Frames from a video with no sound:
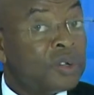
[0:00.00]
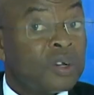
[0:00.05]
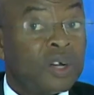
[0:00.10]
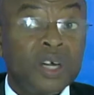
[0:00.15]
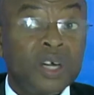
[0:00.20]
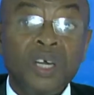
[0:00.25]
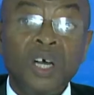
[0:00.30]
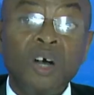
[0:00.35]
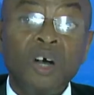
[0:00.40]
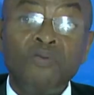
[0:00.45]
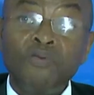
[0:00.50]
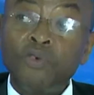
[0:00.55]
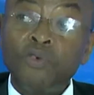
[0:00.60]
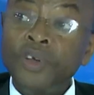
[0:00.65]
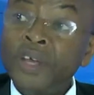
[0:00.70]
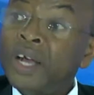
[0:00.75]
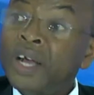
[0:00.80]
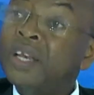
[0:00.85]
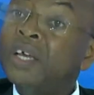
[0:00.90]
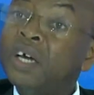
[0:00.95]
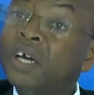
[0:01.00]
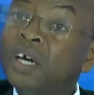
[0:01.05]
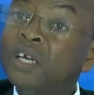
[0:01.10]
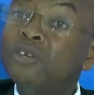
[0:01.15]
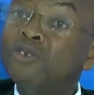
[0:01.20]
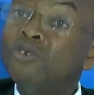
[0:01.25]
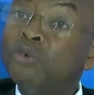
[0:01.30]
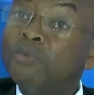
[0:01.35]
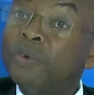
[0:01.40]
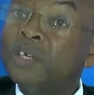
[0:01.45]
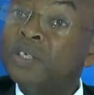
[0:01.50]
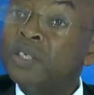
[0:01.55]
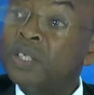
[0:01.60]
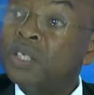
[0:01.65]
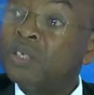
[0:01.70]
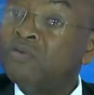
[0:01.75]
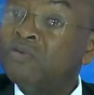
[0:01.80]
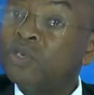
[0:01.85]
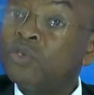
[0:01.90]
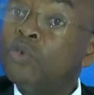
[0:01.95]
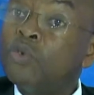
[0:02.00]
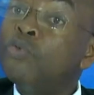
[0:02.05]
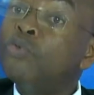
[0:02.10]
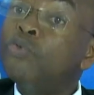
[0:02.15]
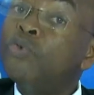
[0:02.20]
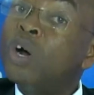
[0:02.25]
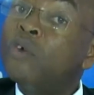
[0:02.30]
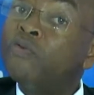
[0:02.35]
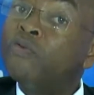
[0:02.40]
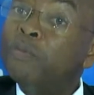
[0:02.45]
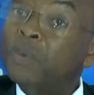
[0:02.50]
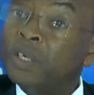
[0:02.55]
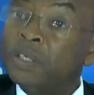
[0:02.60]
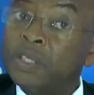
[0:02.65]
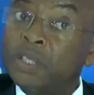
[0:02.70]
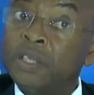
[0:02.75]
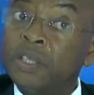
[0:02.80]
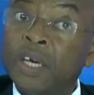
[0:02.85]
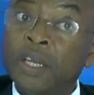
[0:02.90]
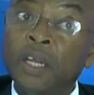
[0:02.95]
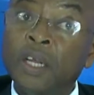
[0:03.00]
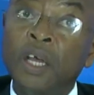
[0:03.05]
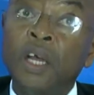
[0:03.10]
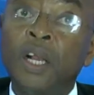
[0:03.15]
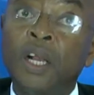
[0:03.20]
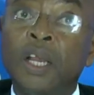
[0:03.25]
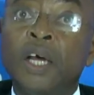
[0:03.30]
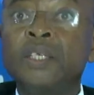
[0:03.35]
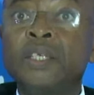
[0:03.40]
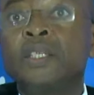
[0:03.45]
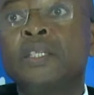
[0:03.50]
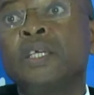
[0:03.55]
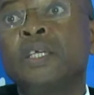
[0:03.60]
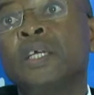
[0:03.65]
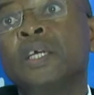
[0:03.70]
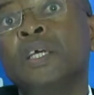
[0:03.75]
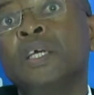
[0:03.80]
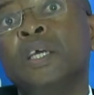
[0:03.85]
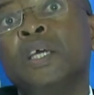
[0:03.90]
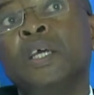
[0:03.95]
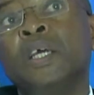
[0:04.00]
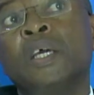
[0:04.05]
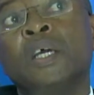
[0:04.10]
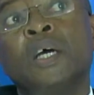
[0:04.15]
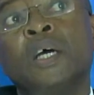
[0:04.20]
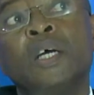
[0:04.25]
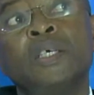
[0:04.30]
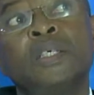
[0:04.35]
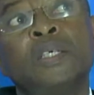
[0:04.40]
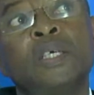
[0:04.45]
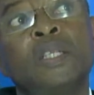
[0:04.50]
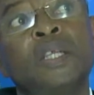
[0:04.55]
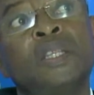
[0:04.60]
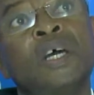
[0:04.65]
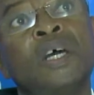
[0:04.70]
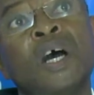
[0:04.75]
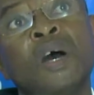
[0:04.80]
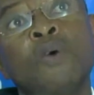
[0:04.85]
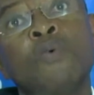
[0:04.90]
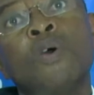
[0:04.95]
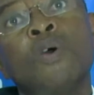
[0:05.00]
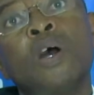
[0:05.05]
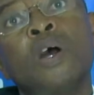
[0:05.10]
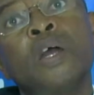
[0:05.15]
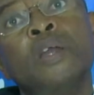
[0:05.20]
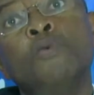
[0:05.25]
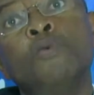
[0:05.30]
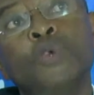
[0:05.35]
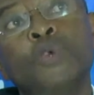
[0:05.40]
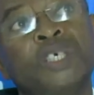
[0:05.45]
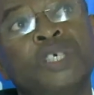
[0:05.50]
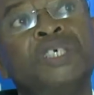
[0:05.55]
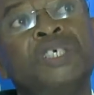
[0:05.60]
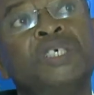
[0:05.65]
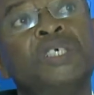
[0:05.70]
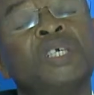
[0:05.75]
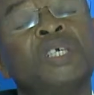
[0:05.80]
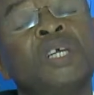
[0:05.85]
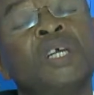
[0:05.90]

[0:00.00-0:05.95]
I have really added on my CV. So would have missed. Then lastly, I said that how I wish